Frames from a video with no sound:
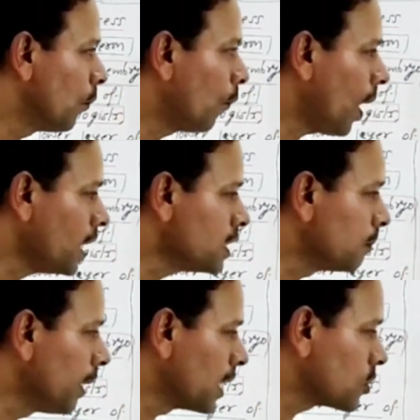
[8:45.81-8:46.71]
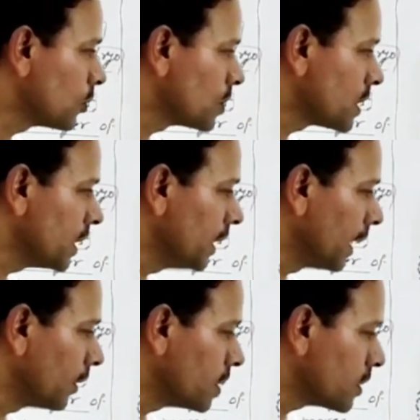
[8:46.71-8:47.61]
One is blastocoel,
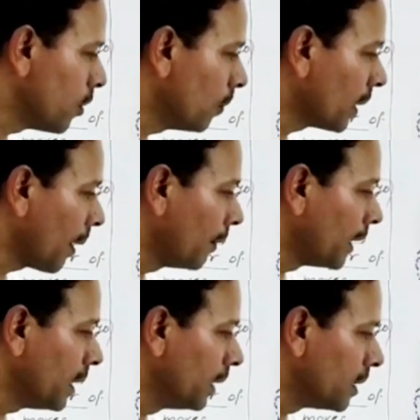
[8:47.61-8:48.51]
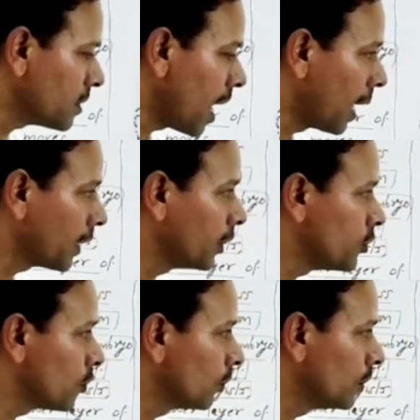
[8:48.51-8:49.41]
and this lower cavity, it is
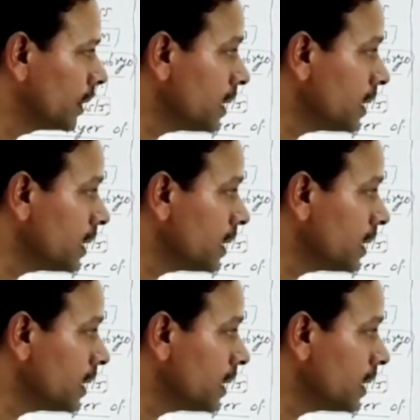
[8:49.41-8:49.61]
archenteron.